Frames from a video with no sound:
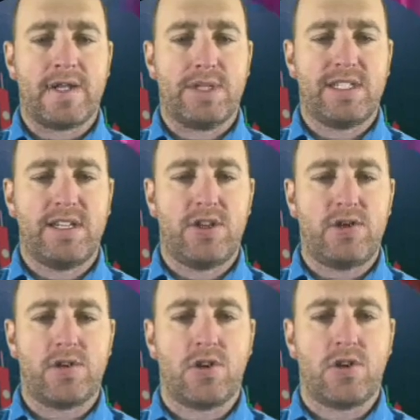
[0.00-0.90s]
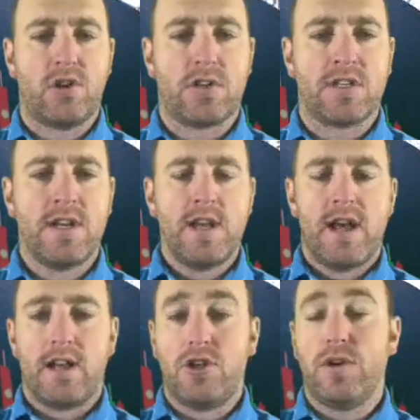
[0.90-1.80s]
we see $200,
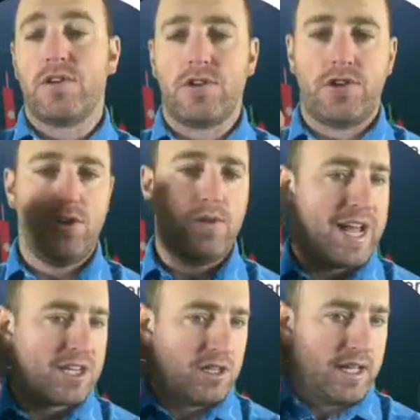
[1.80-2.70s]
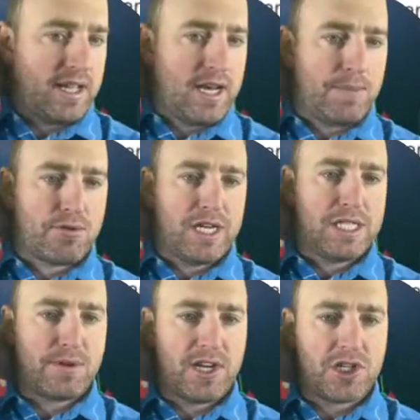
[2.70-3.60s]
202 actually, in a price
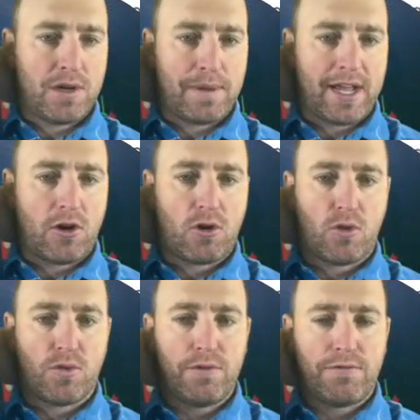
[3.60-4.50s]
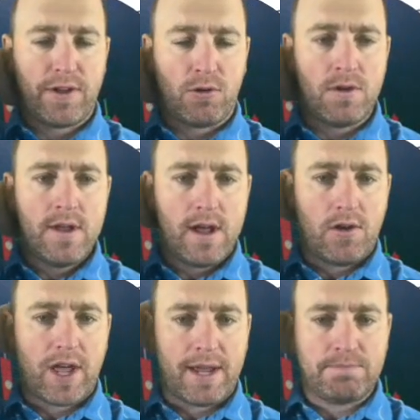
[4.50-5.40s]
prediction by Carl Runfeldt.
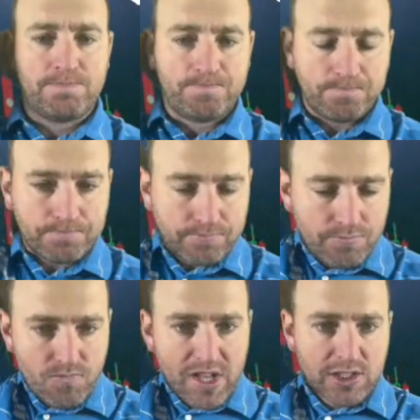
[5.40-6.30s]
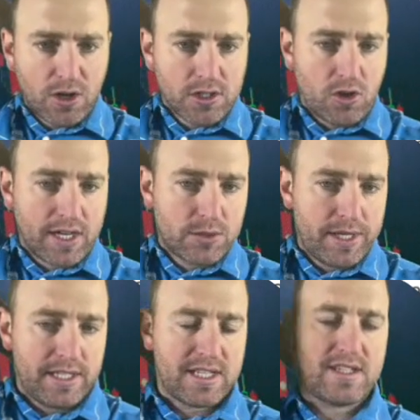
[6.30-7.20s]
Okay. So as long as
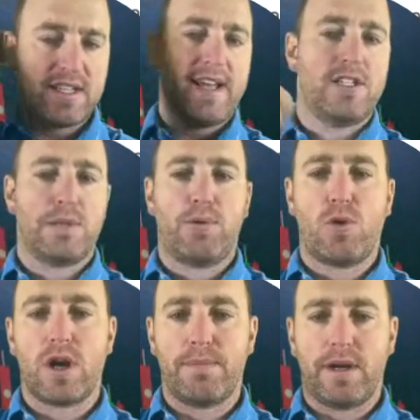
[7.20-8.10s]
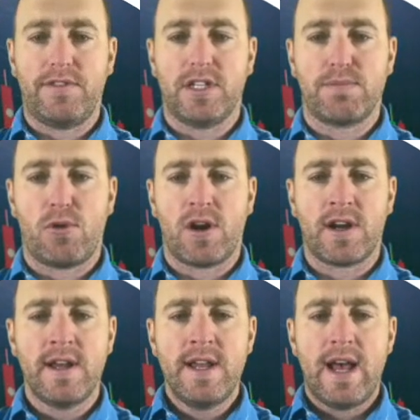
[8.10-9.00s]
we sustain support above this
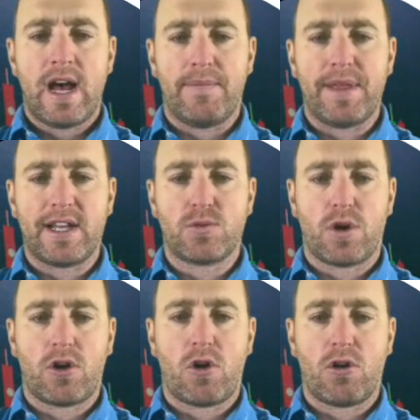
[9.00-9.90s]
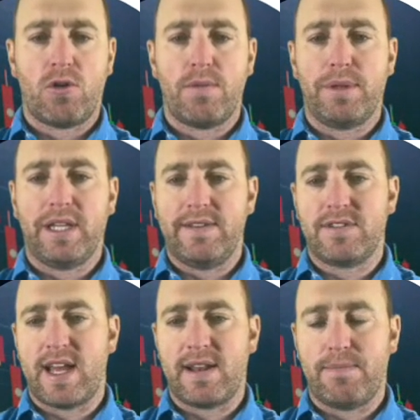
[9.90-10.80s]
mark, that is where Carl believes
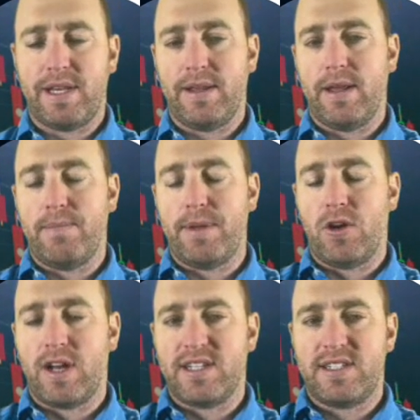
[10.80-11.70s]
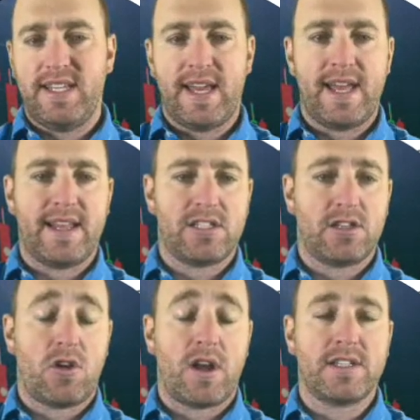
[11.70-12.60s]
that beyond his TA, that
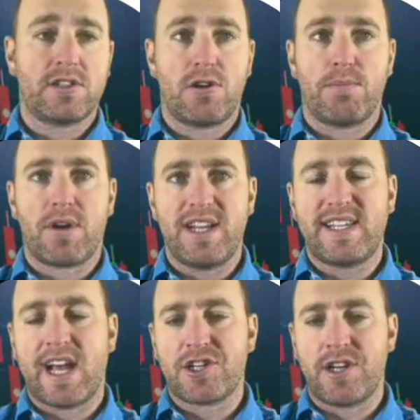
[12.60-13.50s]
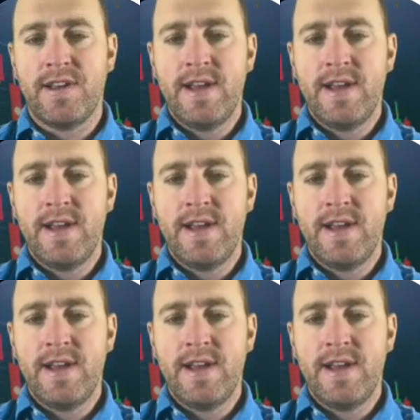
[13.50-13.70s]
Solana's current price action